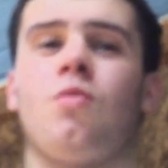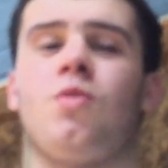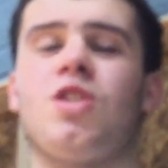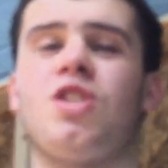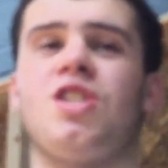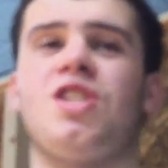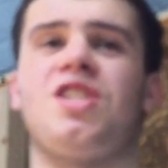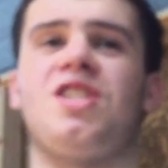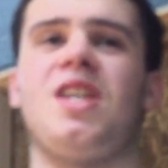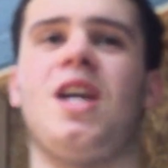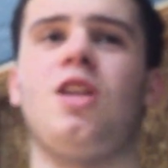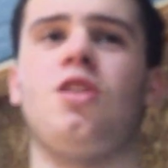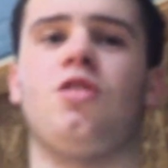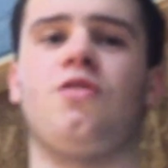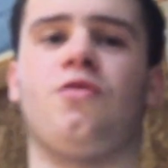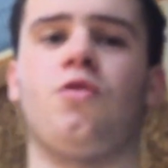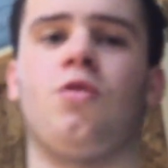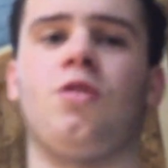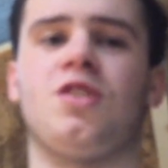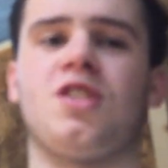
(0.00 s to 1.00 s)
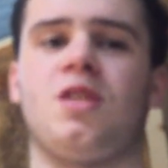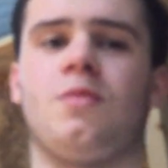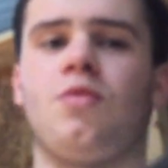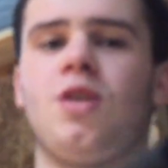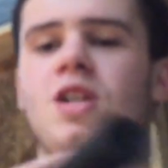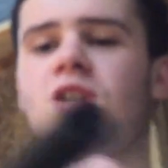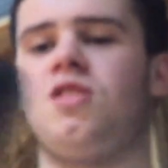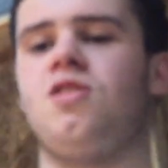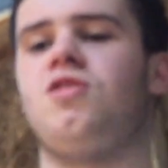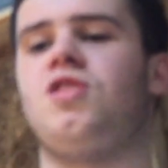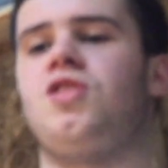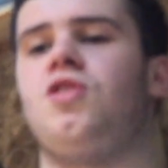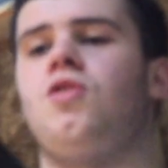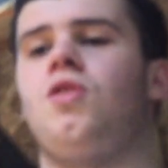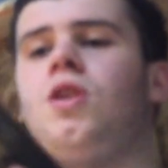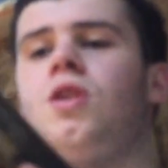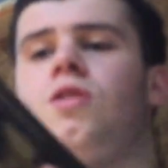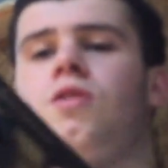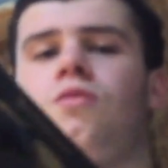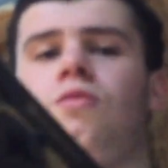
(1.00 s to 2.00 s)
which is standard for all suppressors, so you
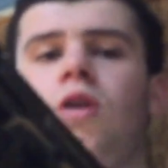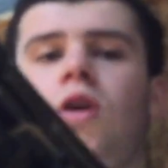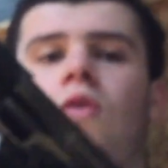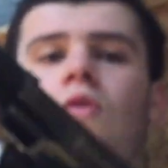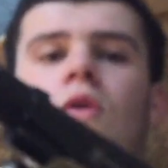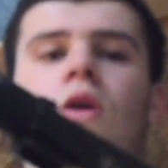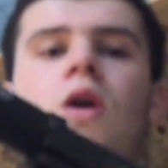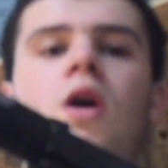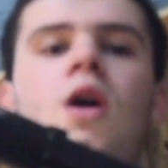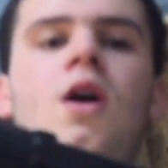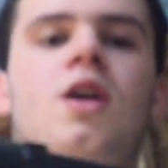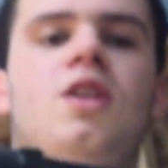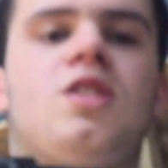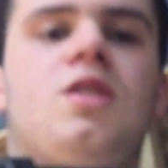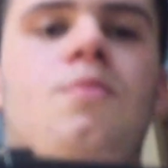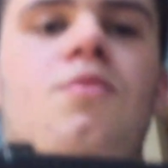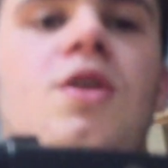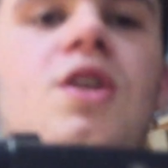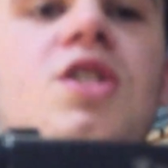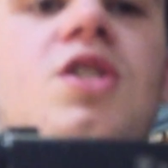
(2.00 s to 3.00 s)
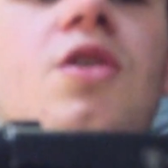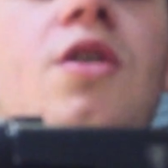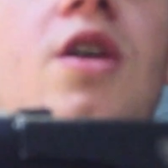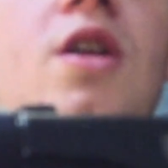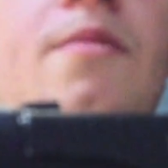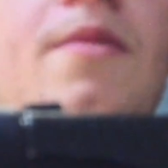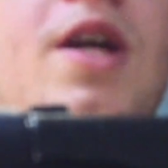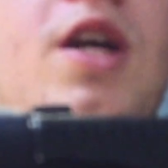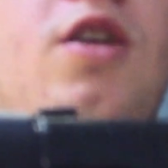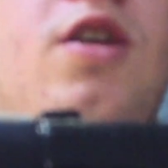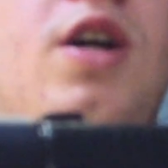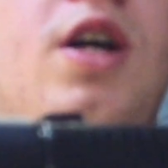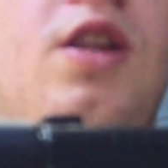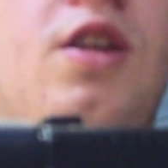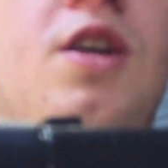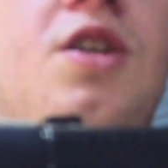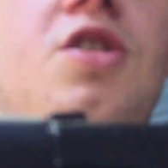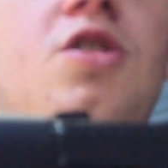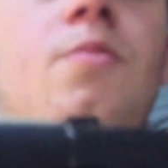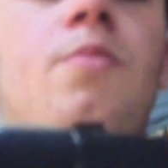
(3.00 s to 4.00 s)
can throw a suppressor on and make your gun
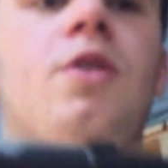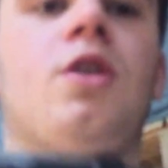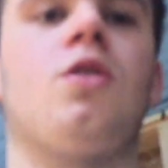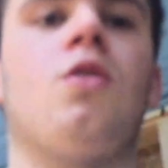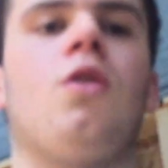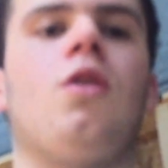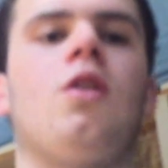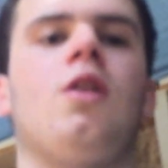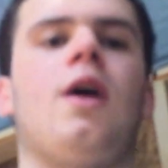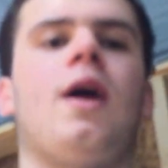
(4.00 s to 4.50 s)
look super cool.